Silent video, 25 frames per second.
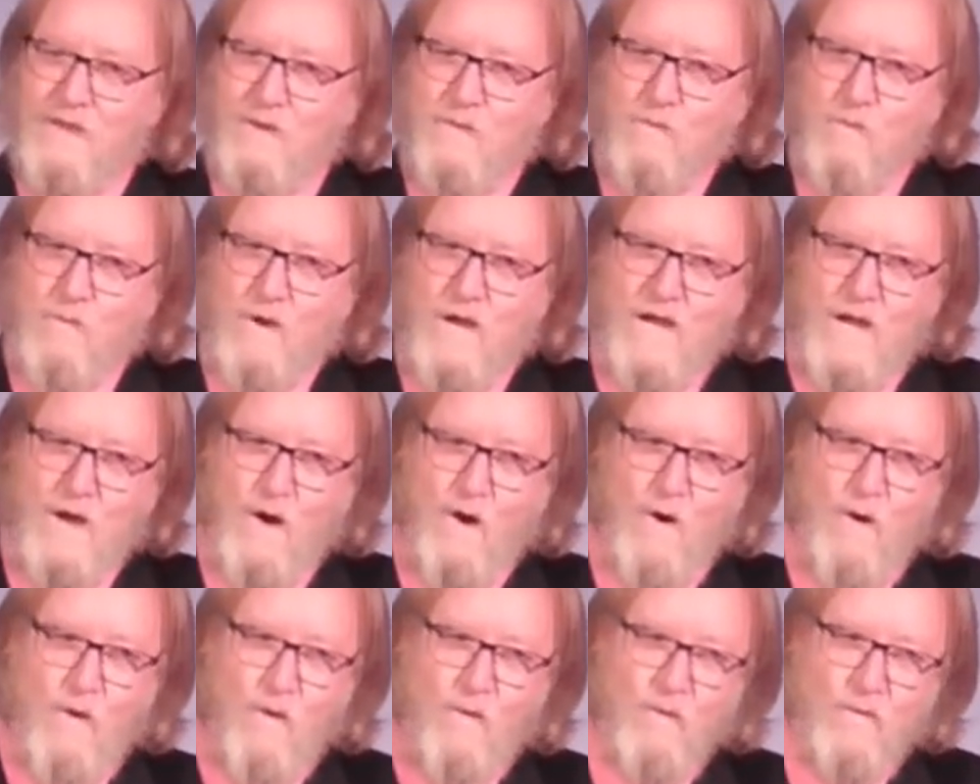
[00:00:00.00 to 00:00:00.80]
that
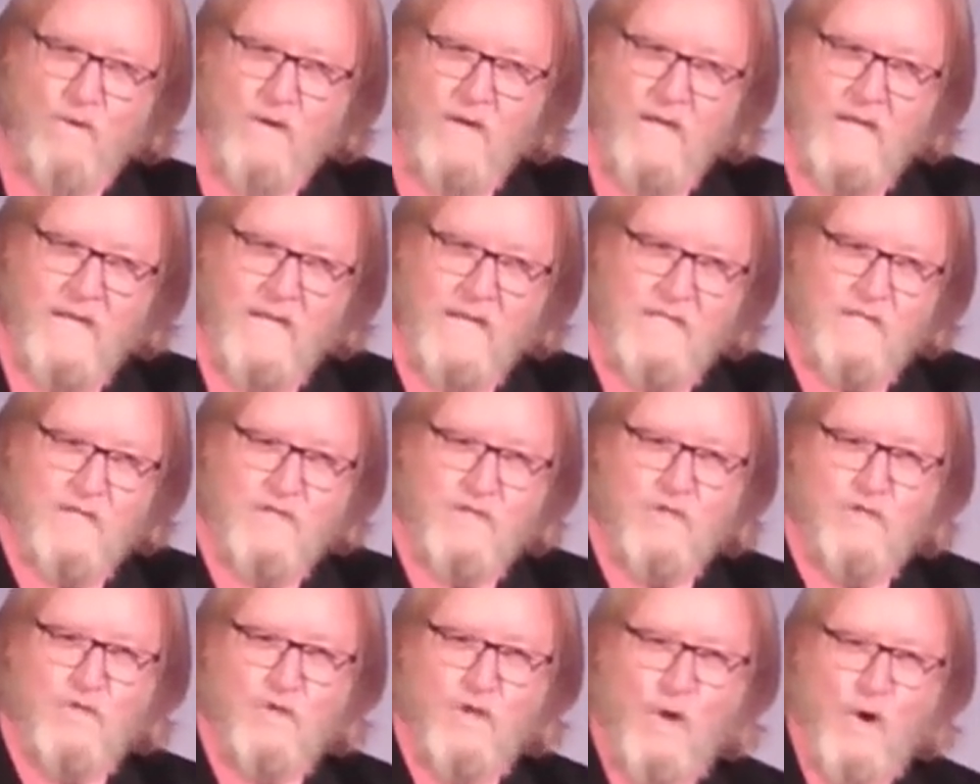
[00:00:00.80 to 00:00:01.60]
we only
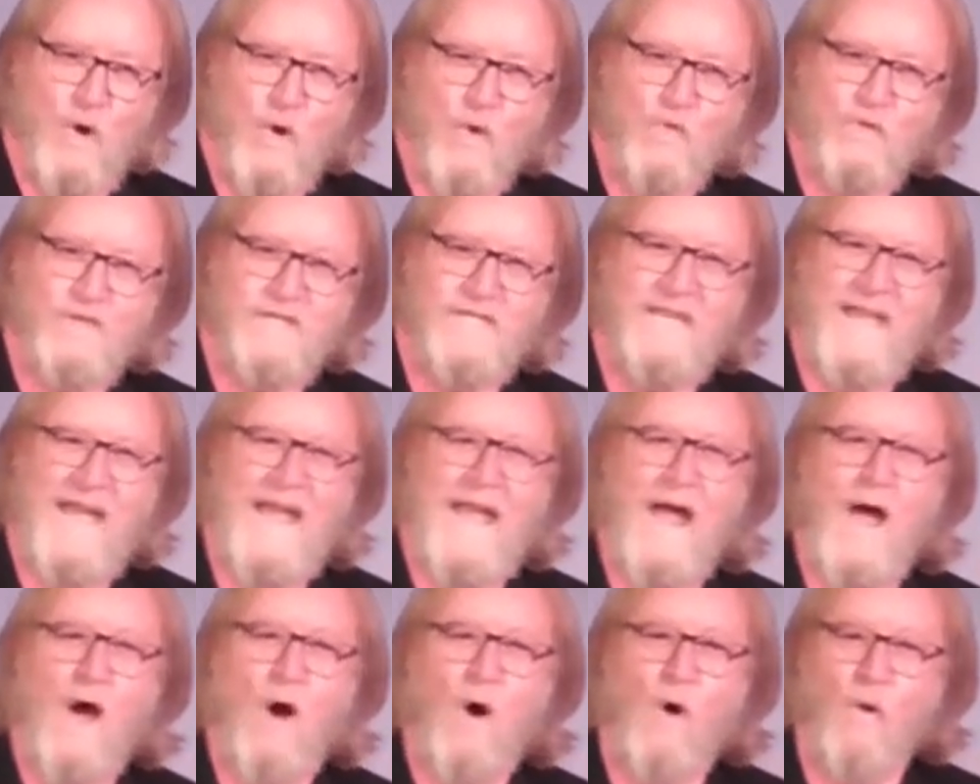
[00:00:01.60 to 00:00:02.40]
slow
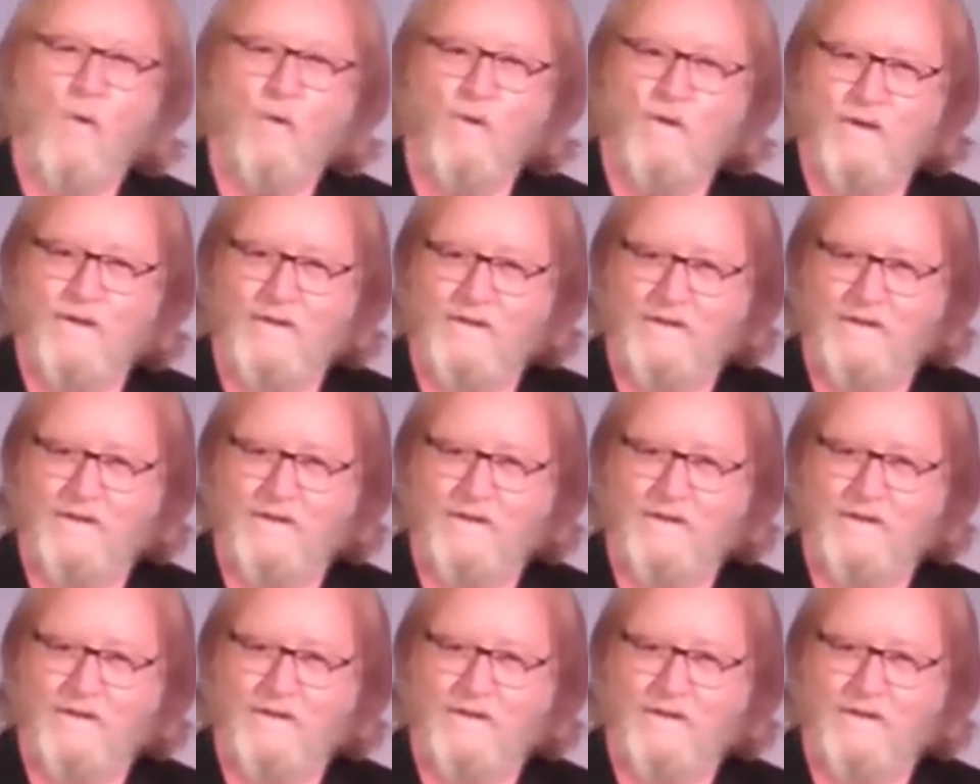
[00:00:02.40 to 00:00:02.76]
down